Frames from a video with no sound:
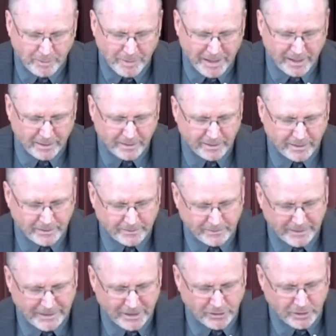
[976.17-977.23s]
about,
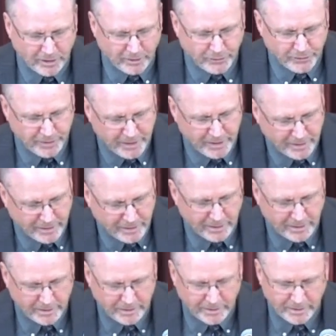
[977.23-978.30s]
He shall send
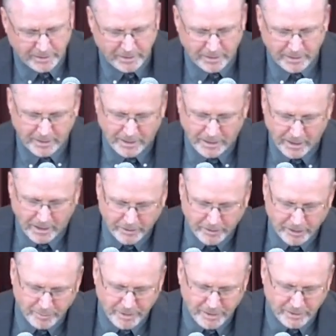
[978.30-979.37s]

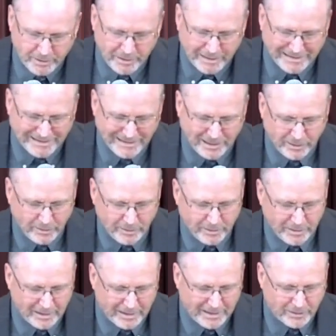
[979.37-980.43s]
Artemis unto,
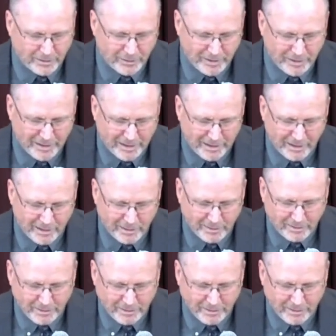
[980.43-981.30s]
unto thee, or